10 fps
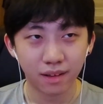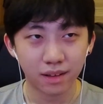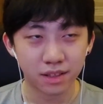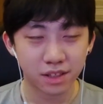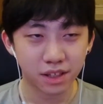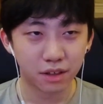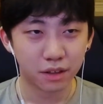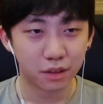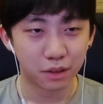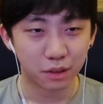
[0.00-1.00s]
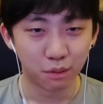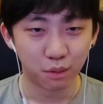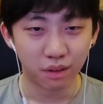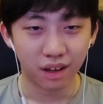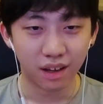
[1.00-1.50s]

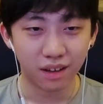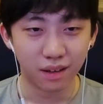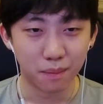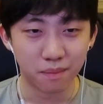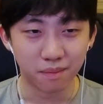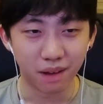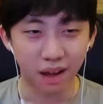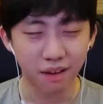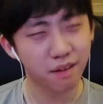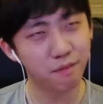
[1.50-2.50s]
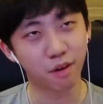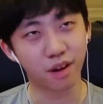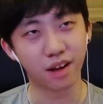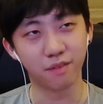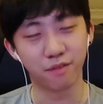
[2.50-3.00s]
So I
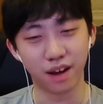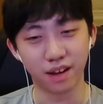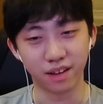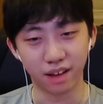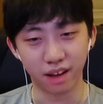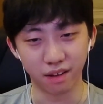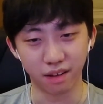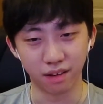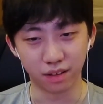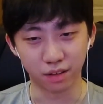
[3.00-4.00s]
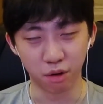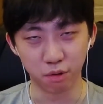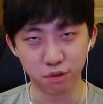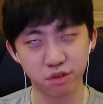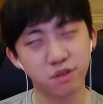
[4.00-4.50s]
forgot if I
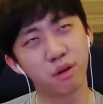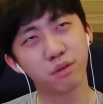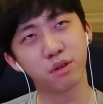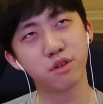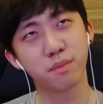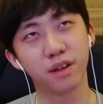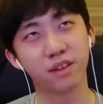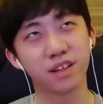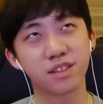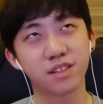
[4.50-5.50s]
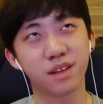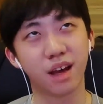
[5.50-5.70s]
told you about this.